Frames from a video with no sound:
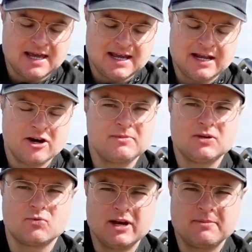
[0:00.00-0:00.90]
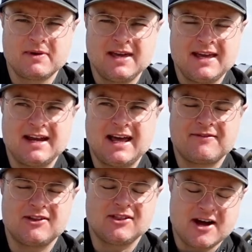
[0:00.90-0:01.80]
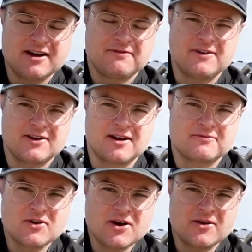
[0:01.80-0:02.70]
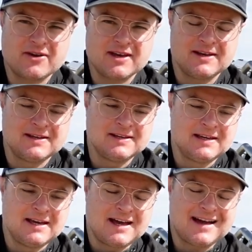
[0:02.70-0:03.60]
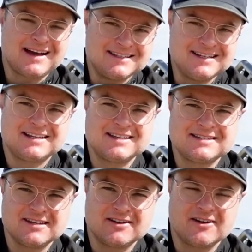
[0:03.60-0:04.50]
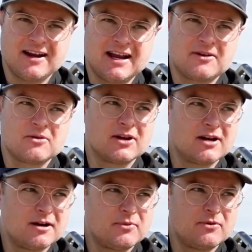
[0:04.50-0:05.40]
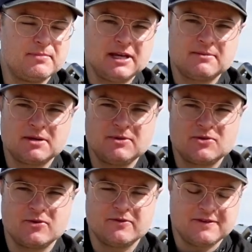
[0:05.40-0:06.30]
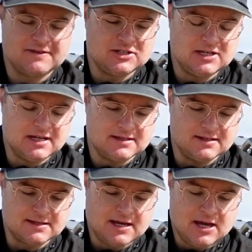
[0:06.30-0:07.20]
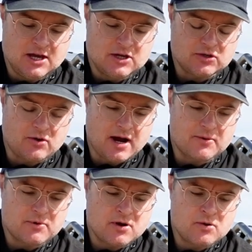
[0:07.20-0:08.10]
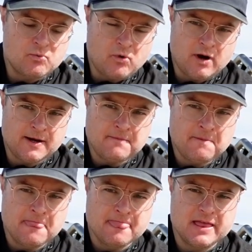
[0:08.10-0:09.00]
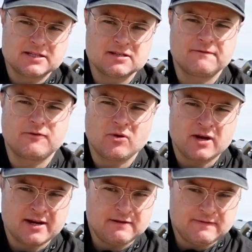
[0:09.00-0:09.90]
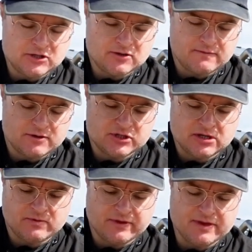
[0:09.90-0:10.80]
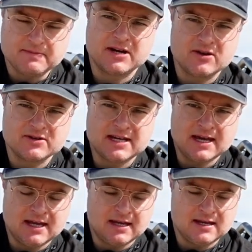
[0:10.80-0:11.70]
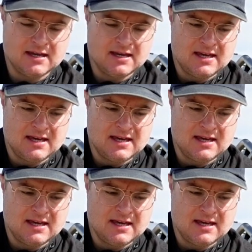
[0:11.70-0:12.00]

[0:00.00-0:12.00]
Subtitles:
and help me rip and have a lot of fun off-road, I did consider, and I rode a couple BMW 1250 GSs. So I rode one that's the full-on adventure version with the bigger tank